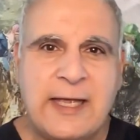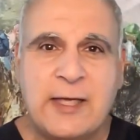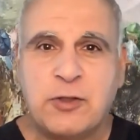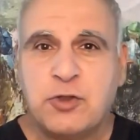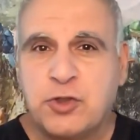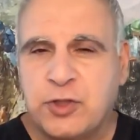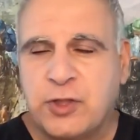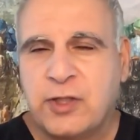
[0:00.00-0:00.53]

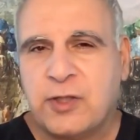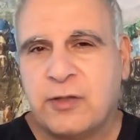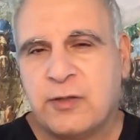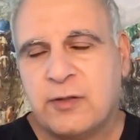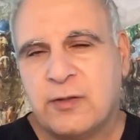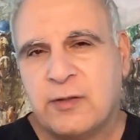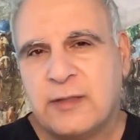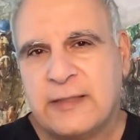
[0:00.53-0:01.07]
and
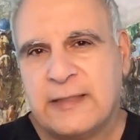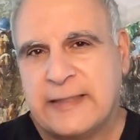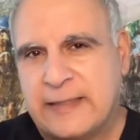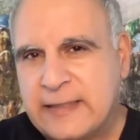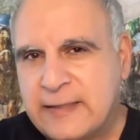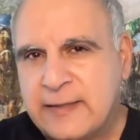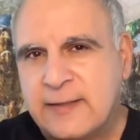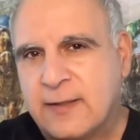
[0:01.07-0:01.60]
share
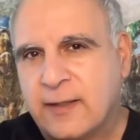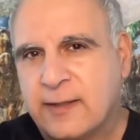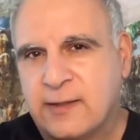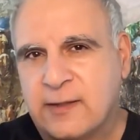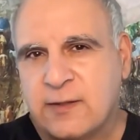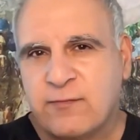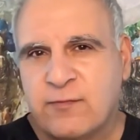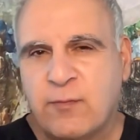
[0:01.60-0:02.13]

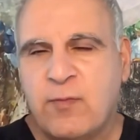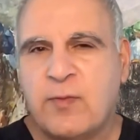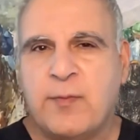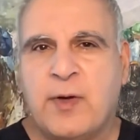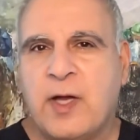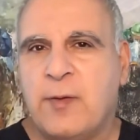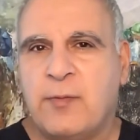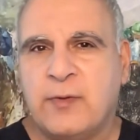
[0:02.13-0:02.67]
insights from the
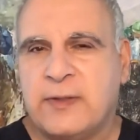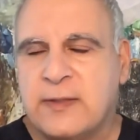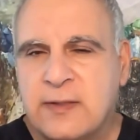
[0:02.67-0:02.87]
Bible,